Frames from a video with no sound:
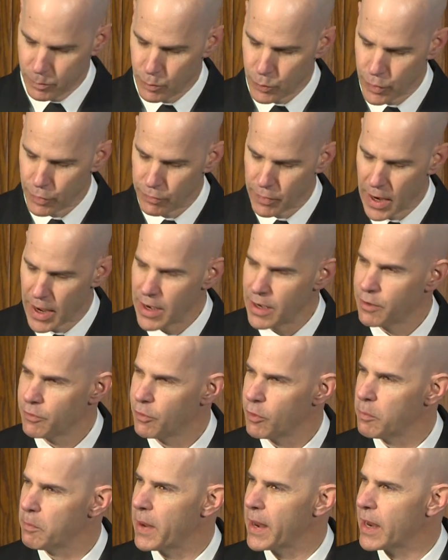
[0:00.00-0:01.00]
providing
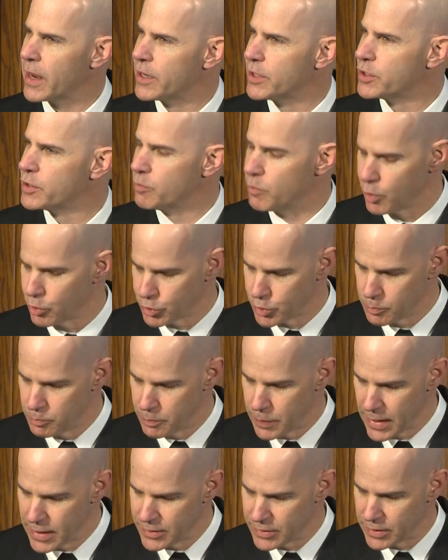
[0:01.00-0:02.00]
for man's
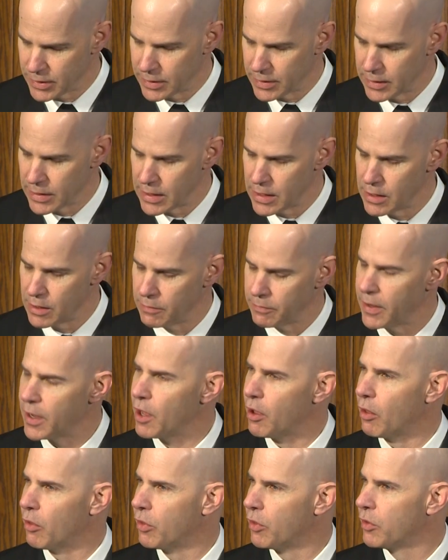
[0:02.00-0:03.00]
most basic need of
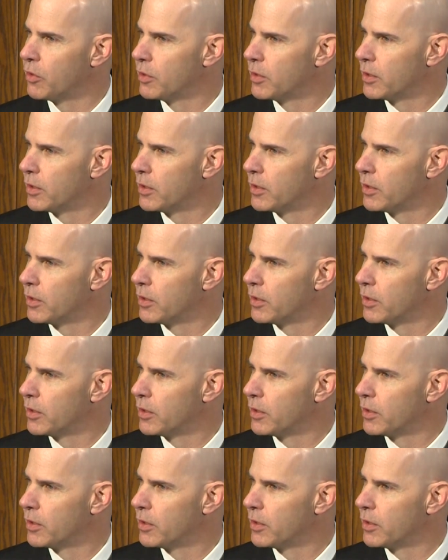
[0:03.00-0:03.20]
health,